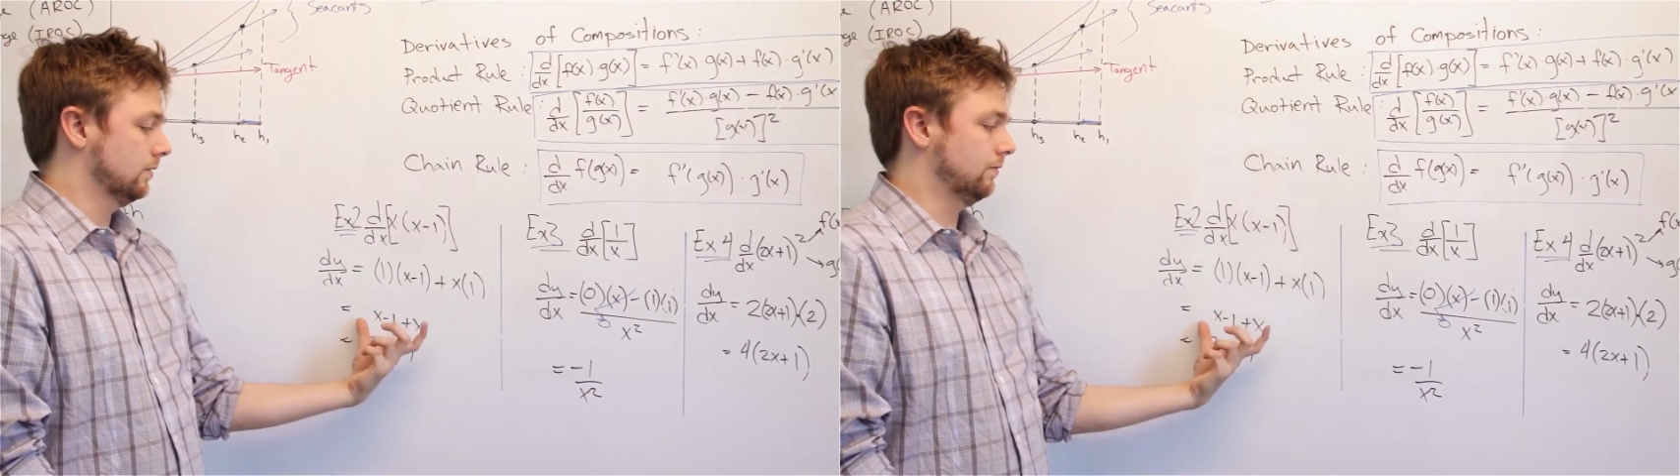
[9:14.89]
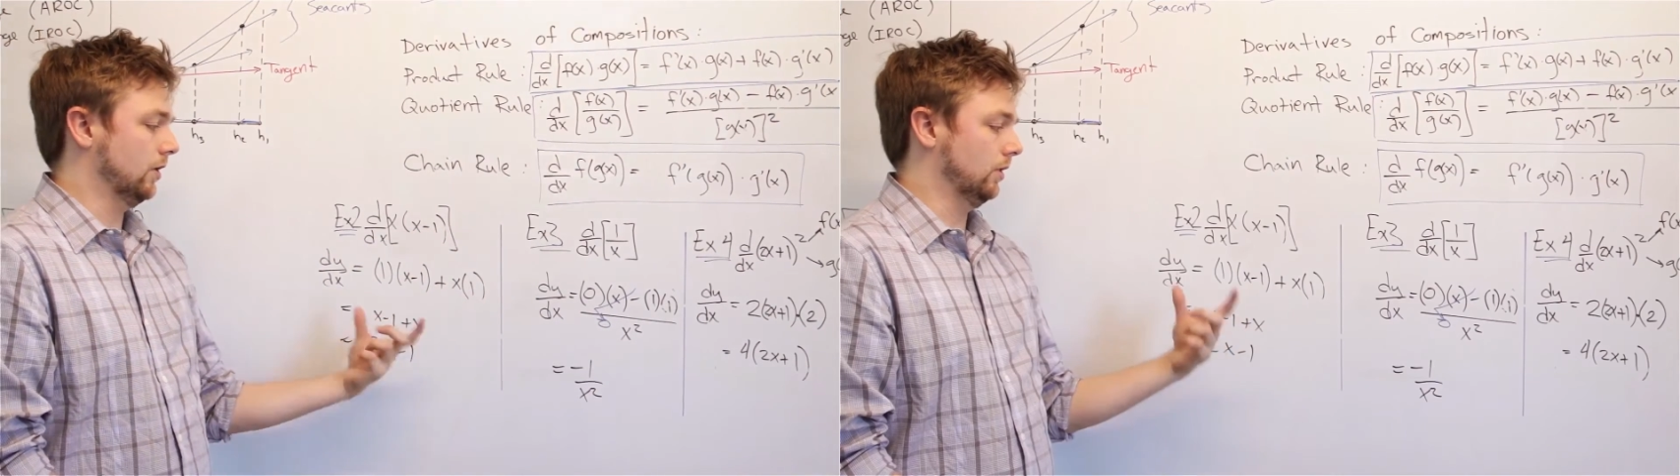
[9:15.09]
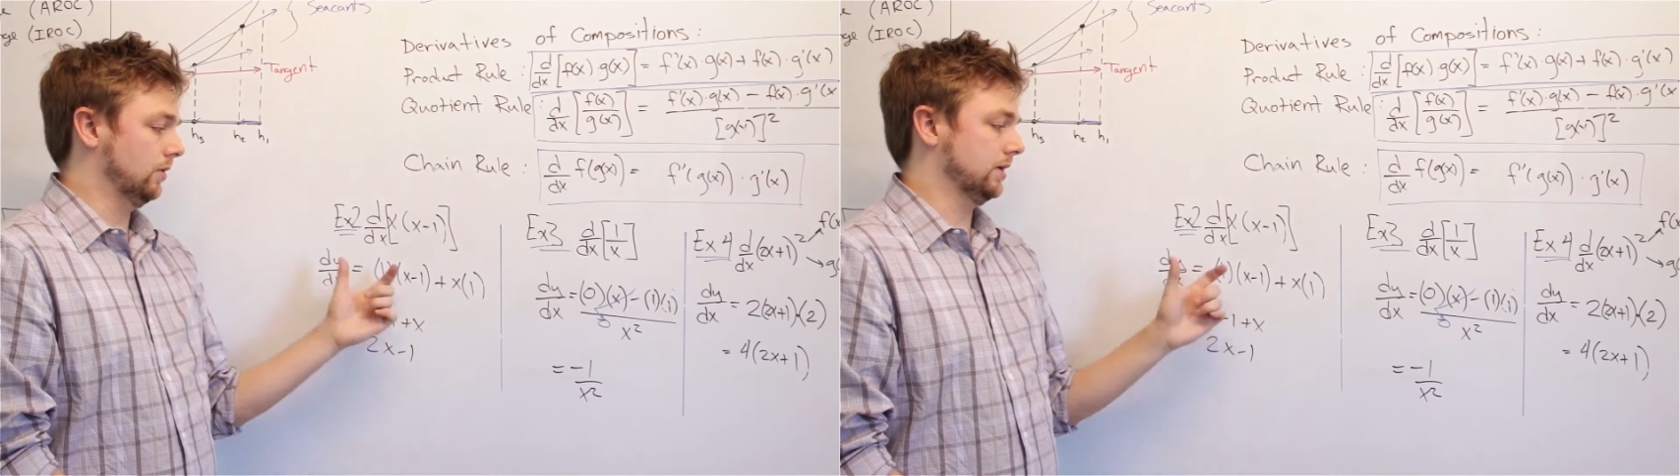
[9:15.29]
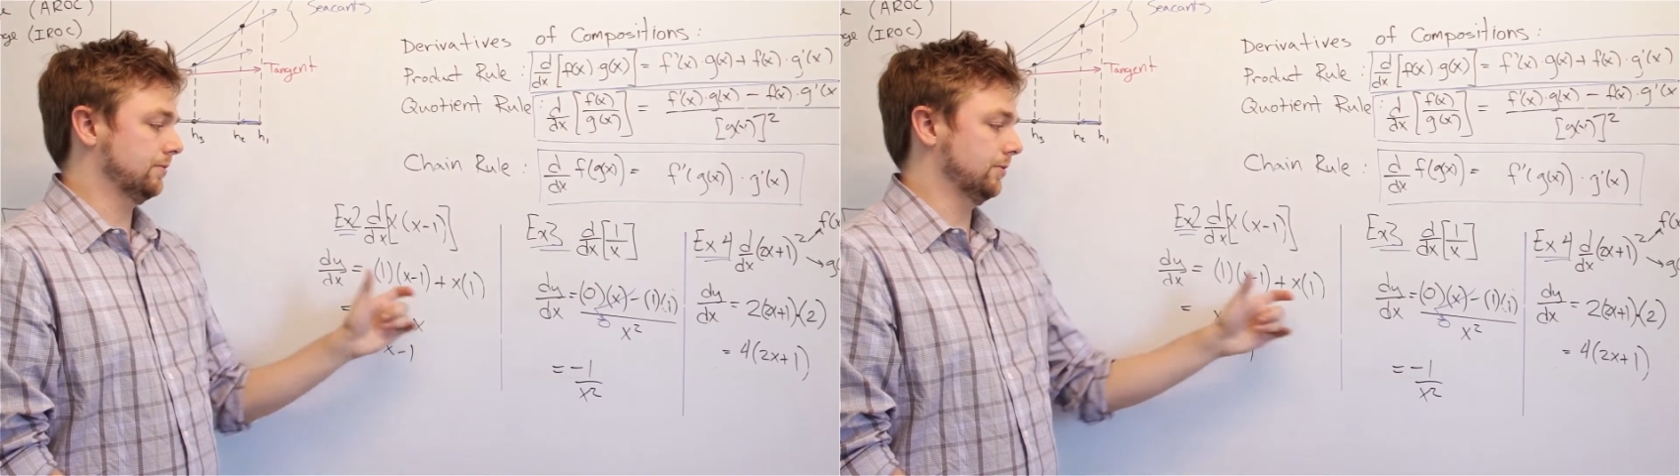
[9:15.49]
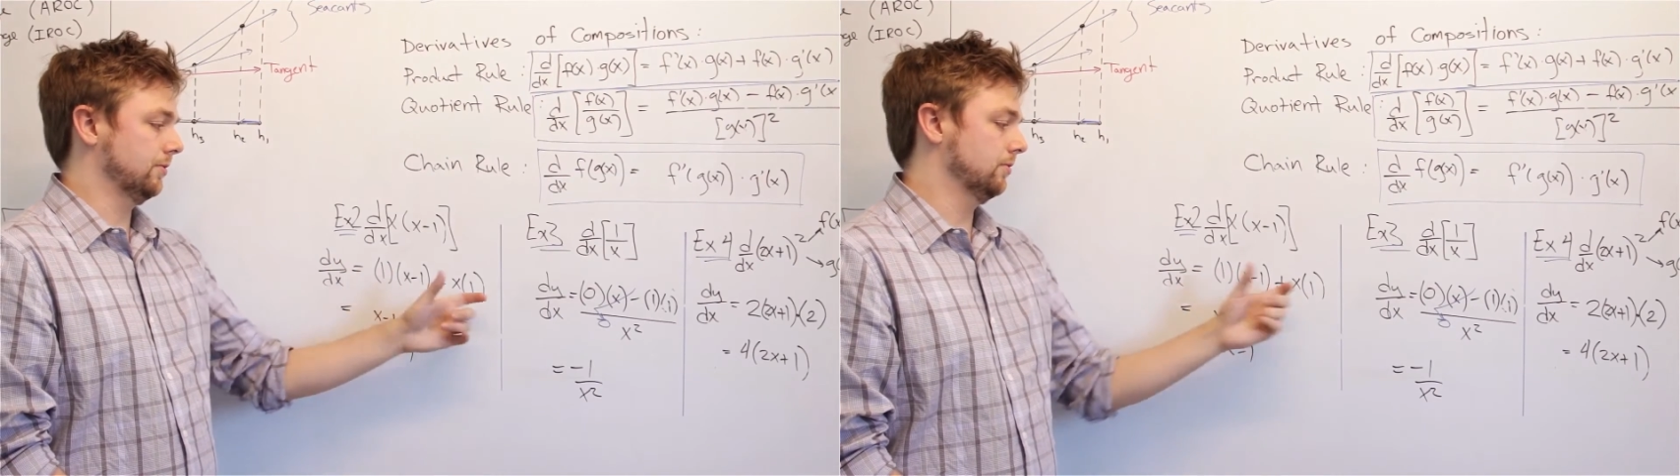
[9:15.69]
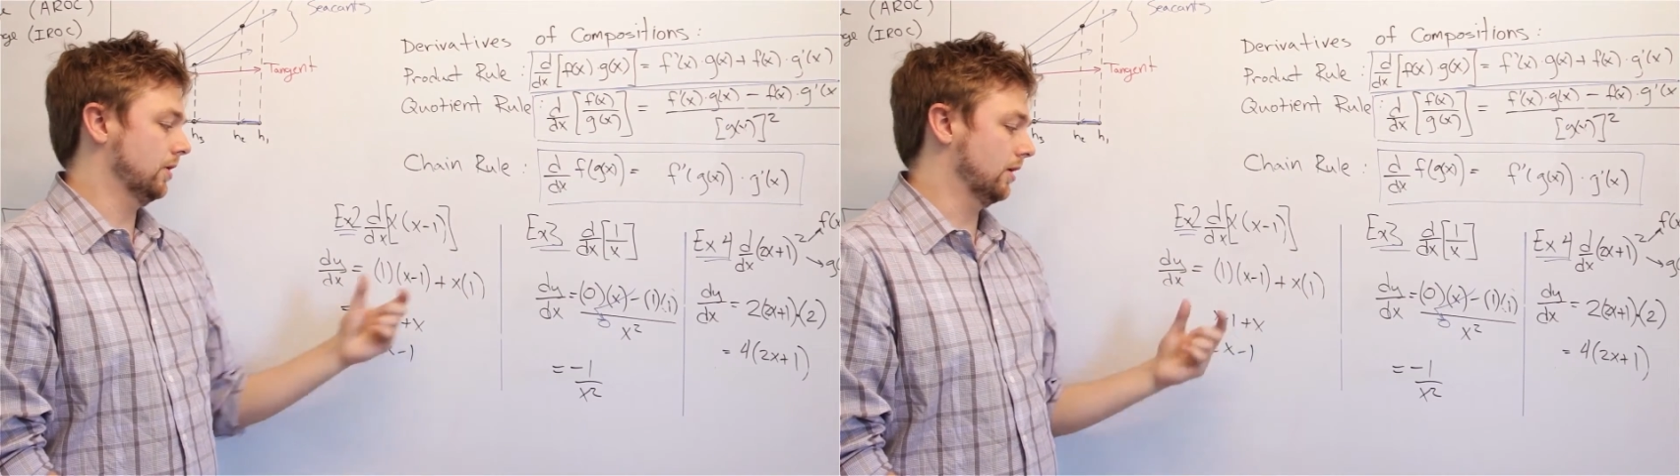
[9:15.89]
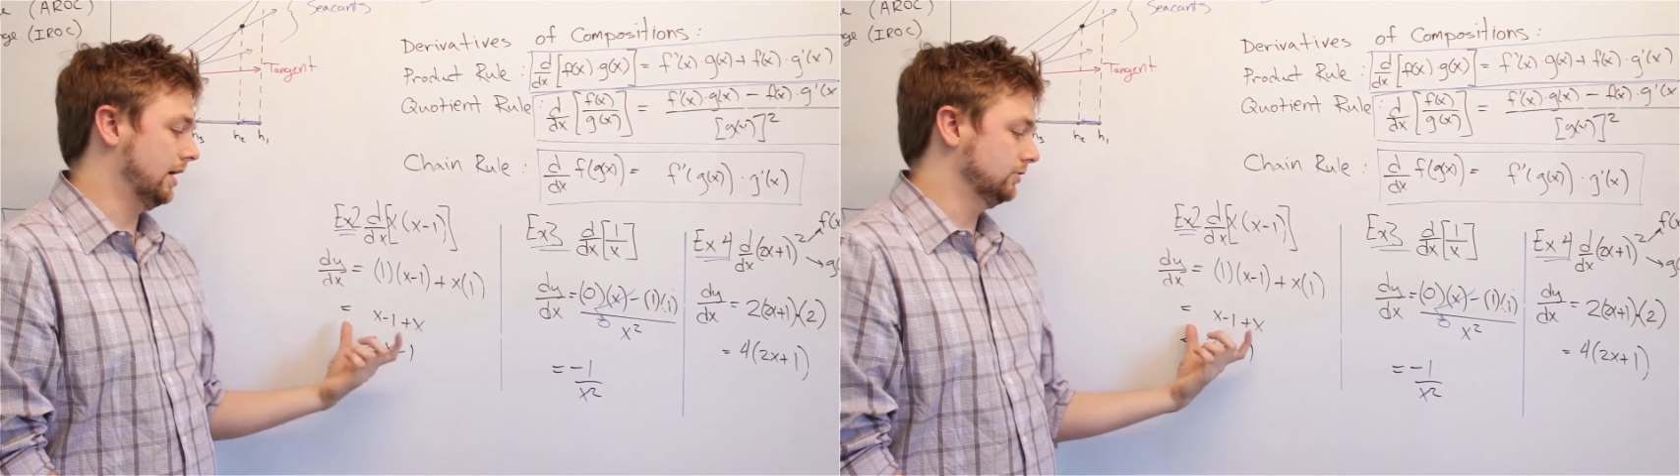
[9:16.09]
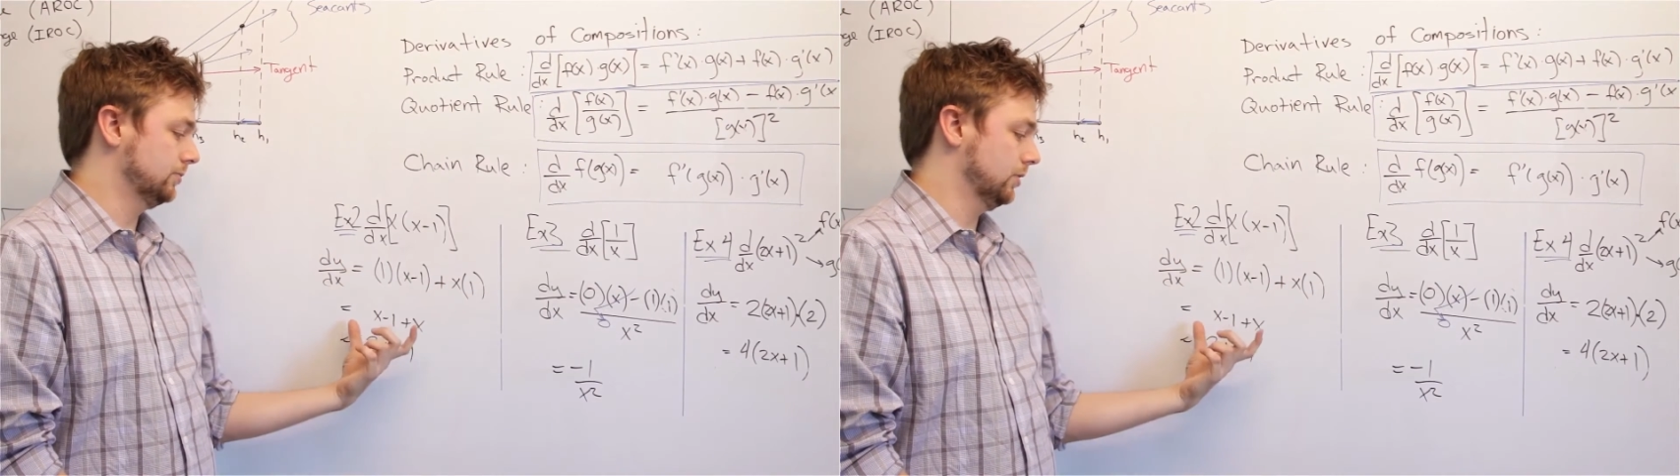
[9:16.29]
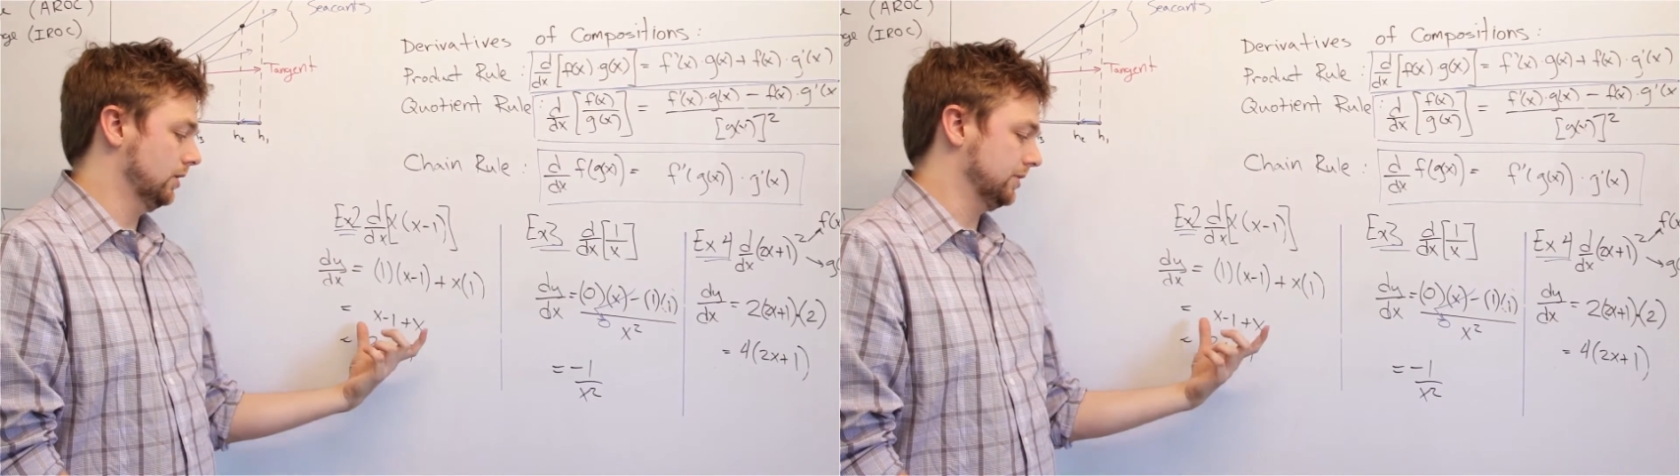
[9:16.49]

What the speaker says: Following through our algebra,